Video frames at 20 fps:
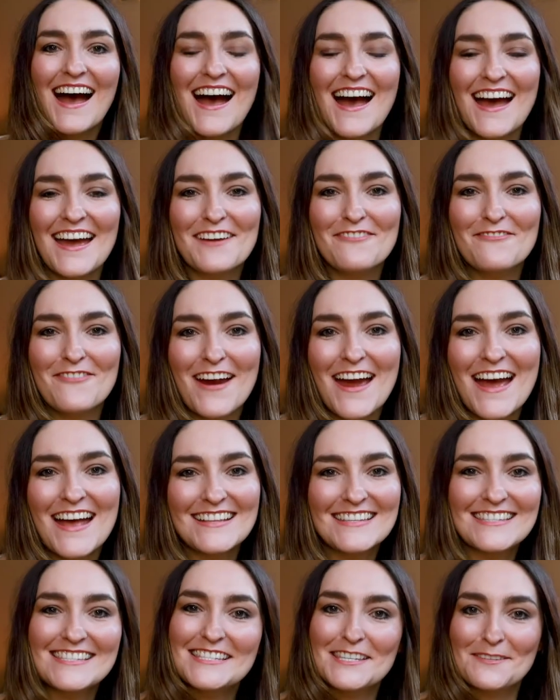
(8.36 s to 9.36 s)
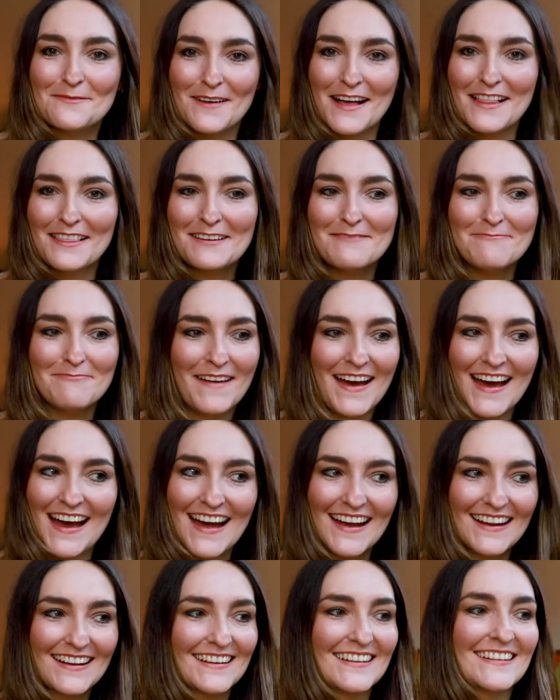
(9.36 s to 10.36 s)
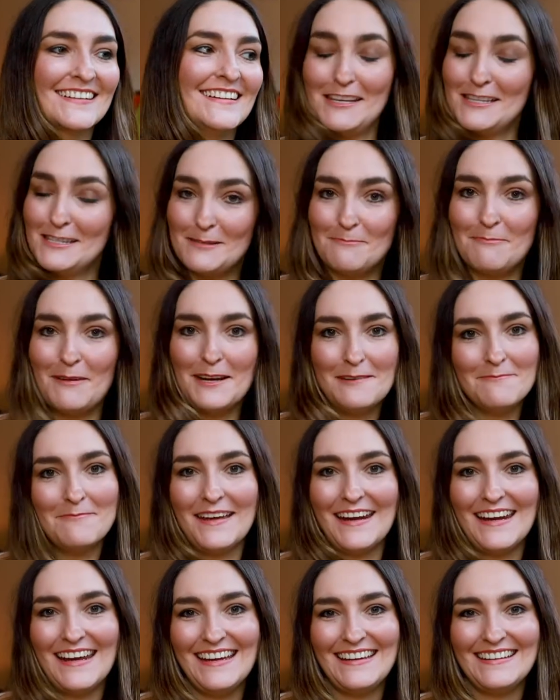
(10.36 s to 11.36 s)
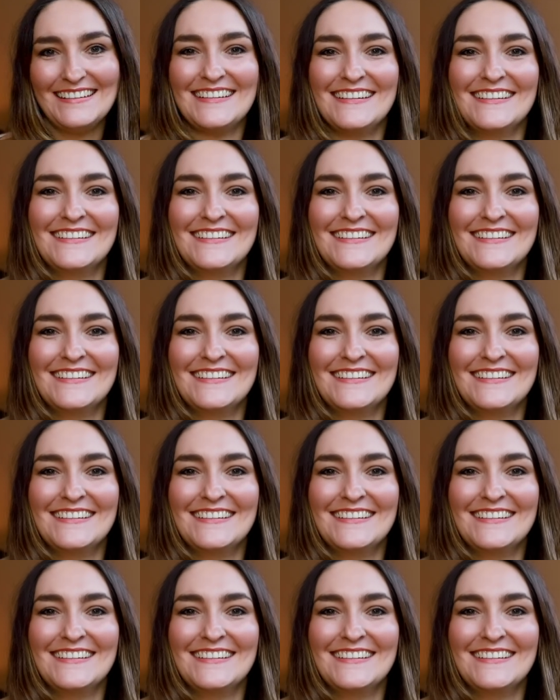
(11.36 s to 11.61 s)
Hi friends, welcome back. It's been a minute.